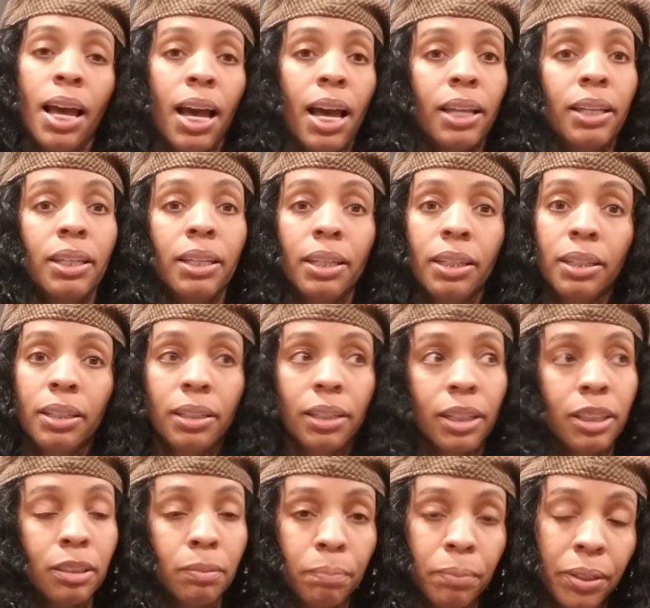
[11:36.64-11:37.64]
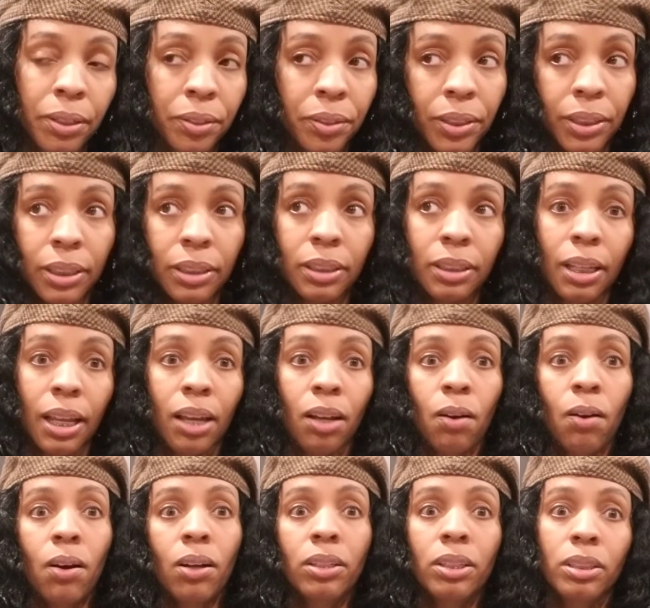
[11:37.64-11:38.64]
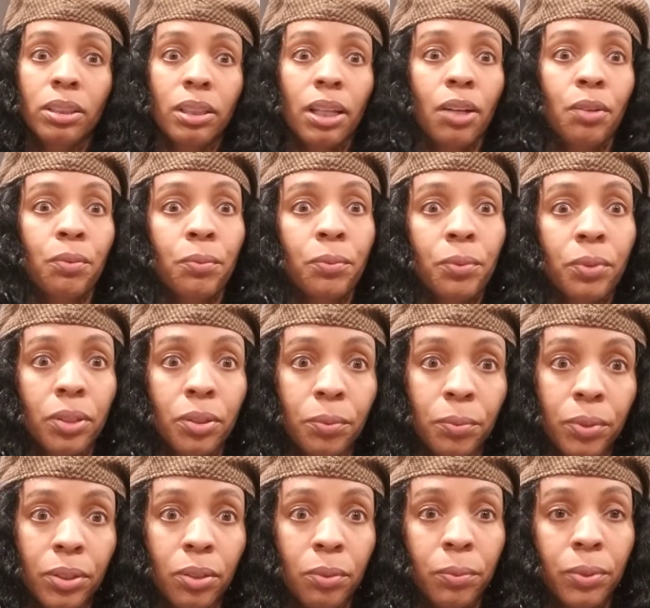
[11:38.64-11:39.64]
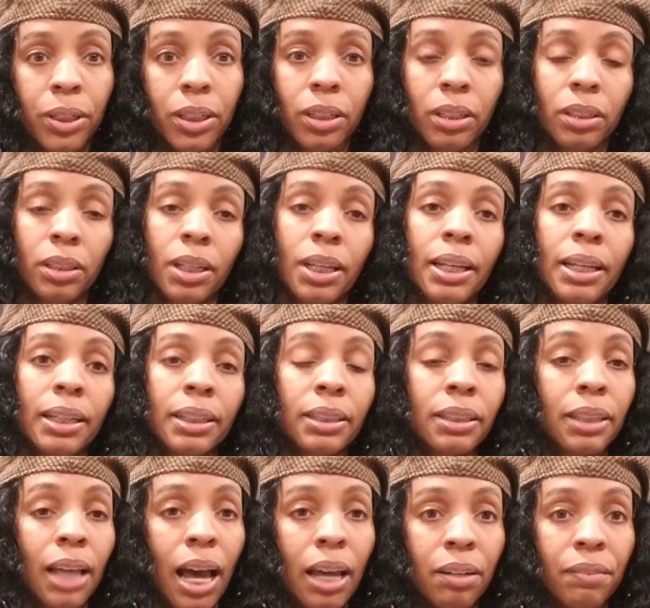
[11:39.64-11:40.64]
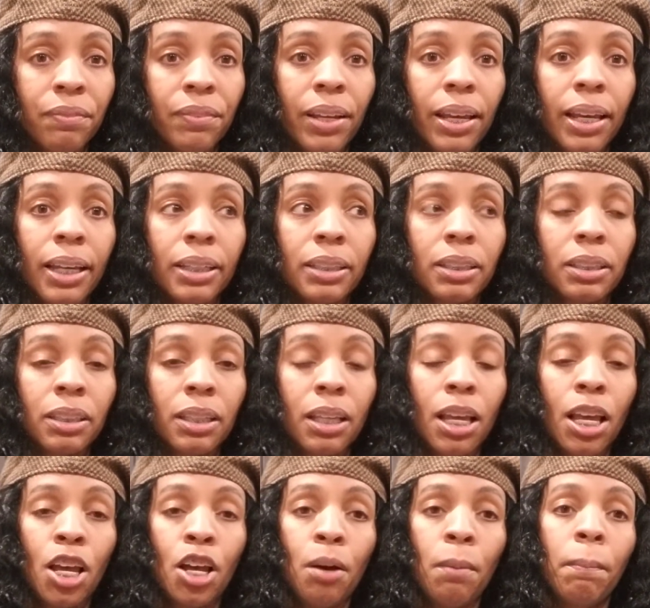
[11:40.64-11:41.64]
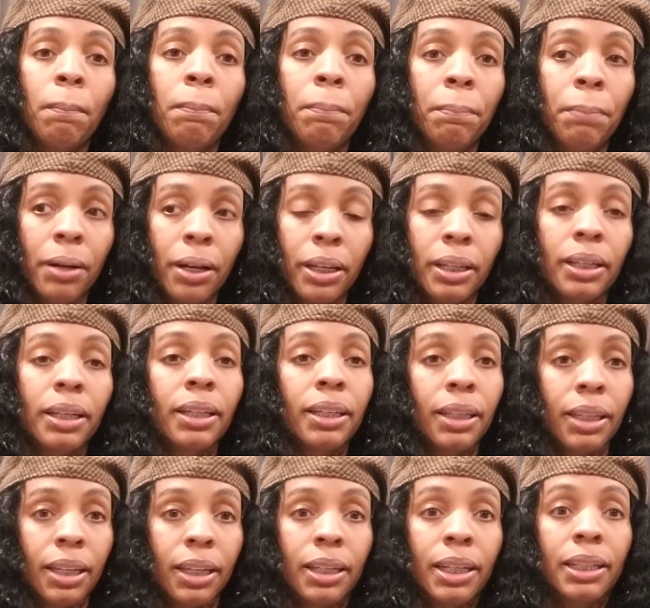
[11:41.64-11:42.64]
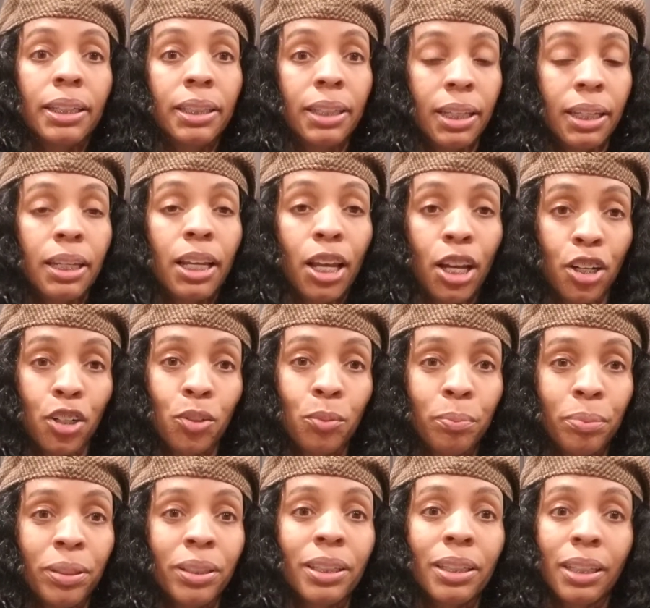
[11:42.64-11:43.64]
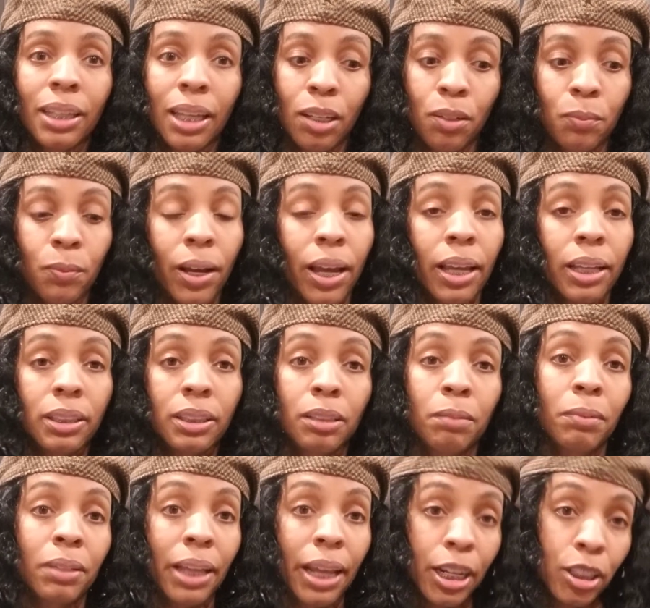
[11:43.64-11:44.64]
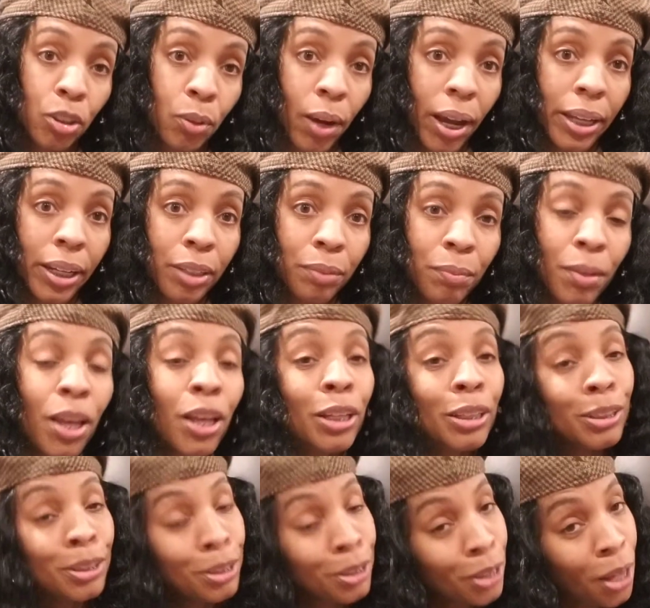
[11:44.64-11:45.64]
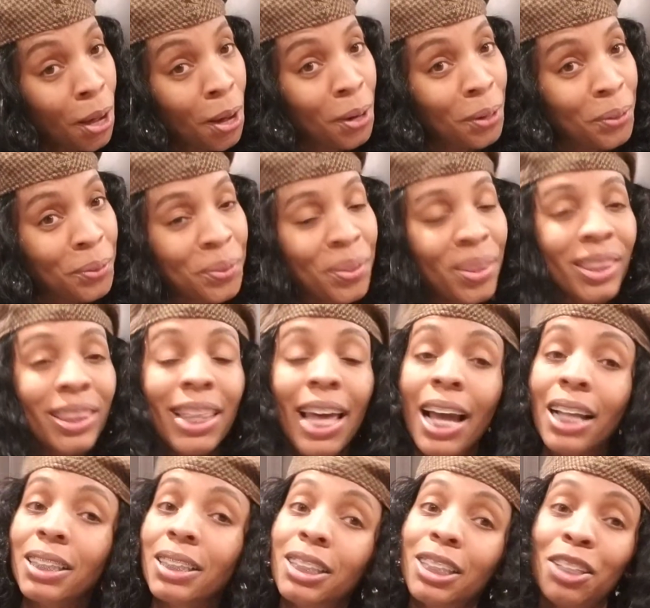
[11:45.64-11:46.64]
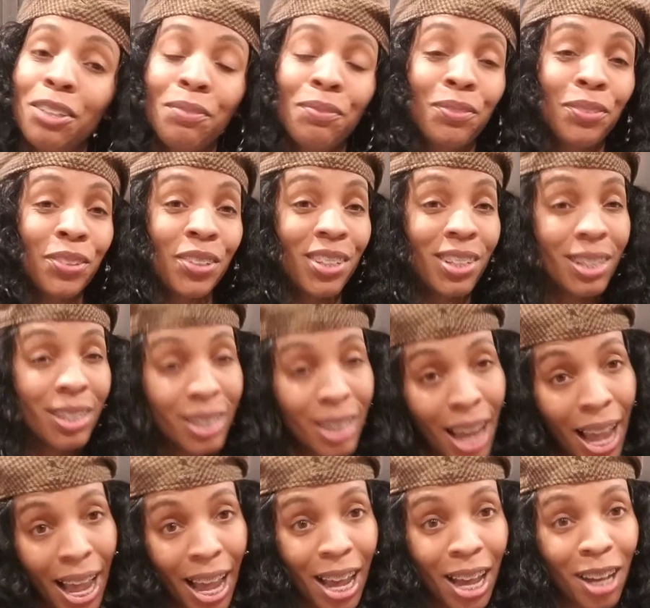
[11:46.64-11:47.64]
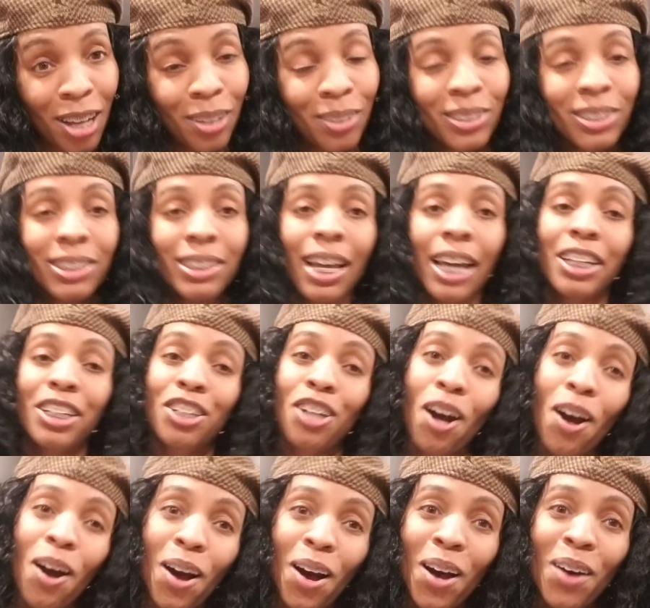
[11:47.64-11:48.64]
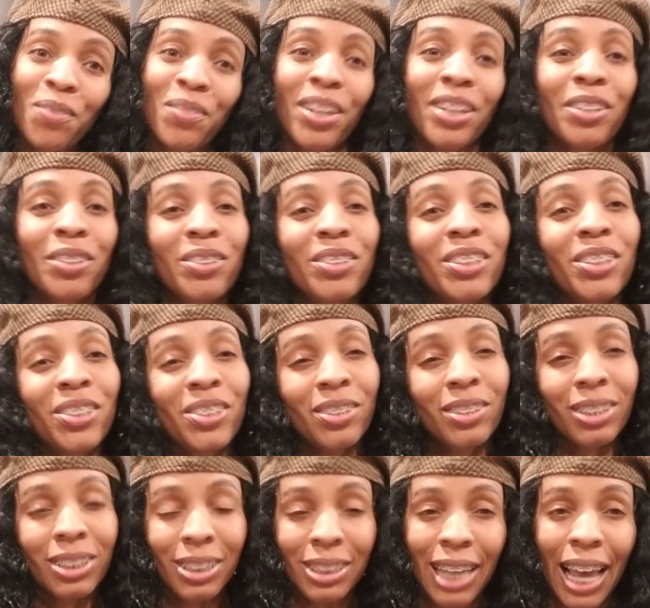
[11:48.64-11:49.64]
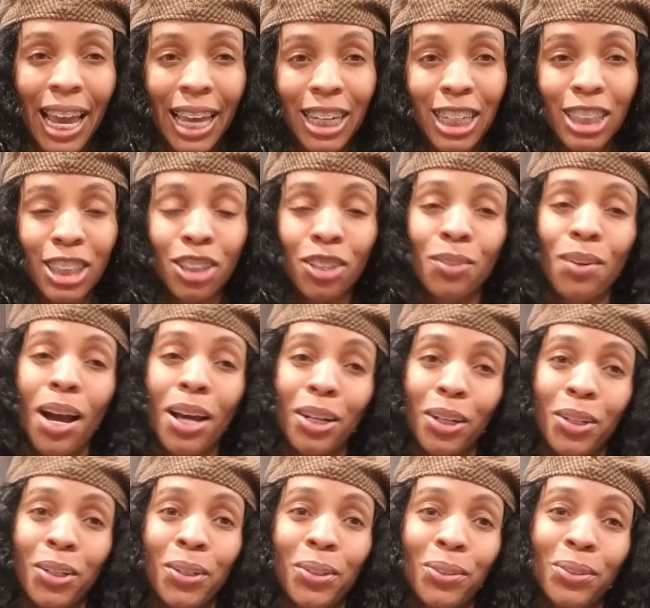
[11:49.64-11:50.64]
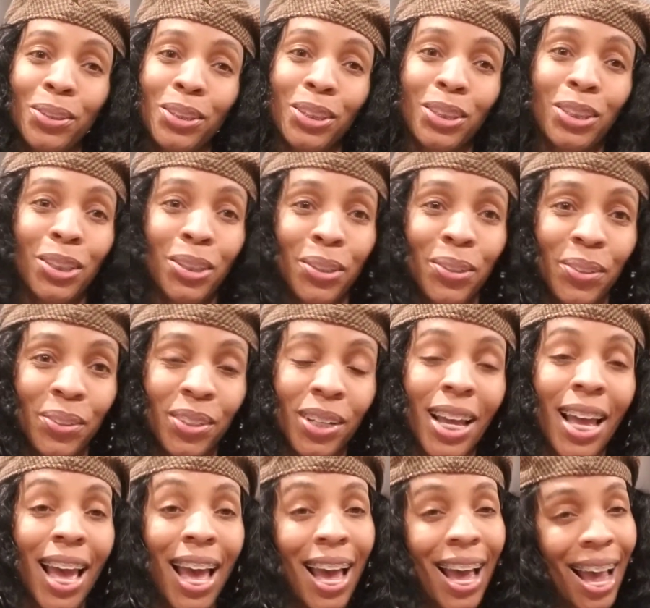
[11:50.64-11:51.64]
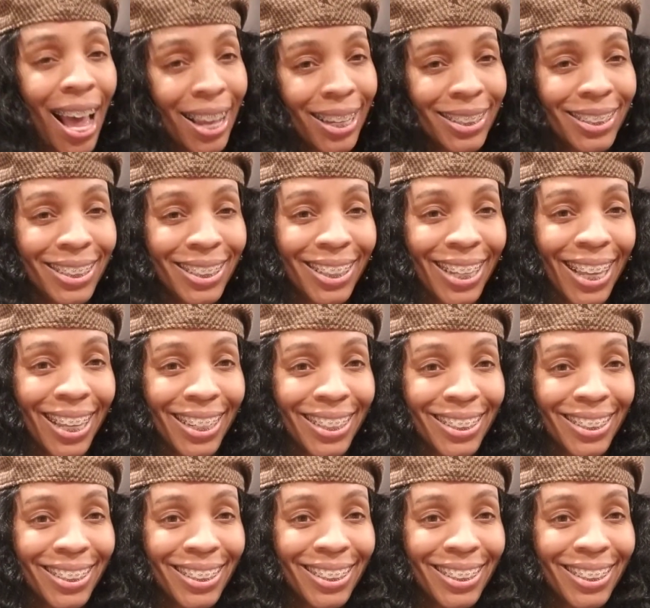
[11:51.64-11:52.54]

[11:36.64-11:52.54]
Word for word: I didn't experience like all these like really, really weird side effects. But again, it did help in ways. I'm glad I tried it. So that's it for now. Signing off, interstitial cystitis chronicles 2. Holla at you later.